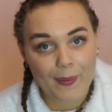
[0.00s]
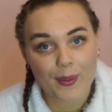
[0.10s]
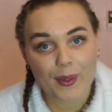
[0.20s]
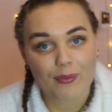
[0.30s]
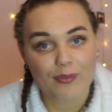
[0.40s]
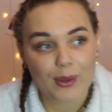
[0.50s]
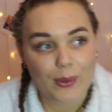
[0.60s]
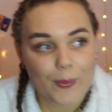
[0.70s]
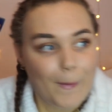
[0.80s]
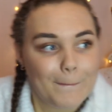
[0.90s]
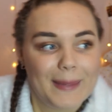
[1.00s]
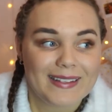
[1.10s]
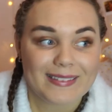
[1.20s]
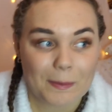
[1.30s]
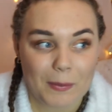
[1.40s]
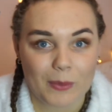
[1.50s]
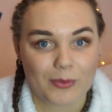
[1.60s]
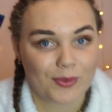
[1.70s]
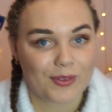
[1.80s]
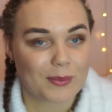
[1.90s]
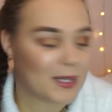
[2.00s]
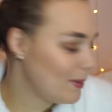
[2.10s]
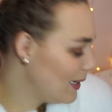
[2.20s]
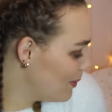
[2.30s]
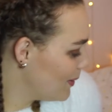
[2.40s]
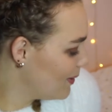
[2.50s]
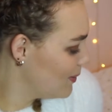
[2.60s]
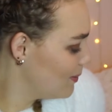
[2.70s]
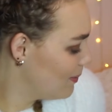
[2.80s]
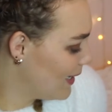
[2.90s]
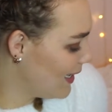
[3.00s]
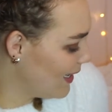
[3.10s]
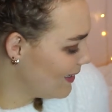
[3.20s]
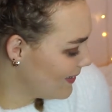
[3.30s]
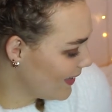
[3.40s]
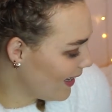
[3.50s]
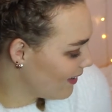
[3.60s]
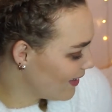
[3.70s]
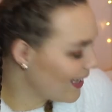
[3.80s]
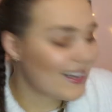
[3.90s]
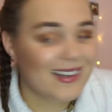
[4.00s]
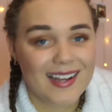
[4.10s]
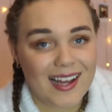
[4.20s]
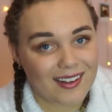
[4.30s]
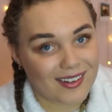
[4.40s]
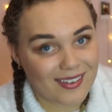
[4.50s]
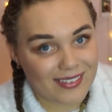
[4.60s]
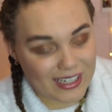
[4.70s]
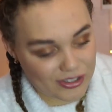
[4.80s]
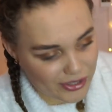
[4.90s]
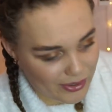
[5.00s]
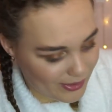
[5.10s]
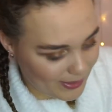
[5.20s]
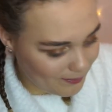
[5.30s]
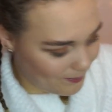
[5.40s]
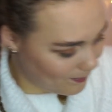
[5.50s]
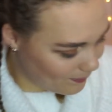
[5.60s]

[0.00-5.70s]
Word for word: a few bits and bobs for some other people. But like I said, can't really show them.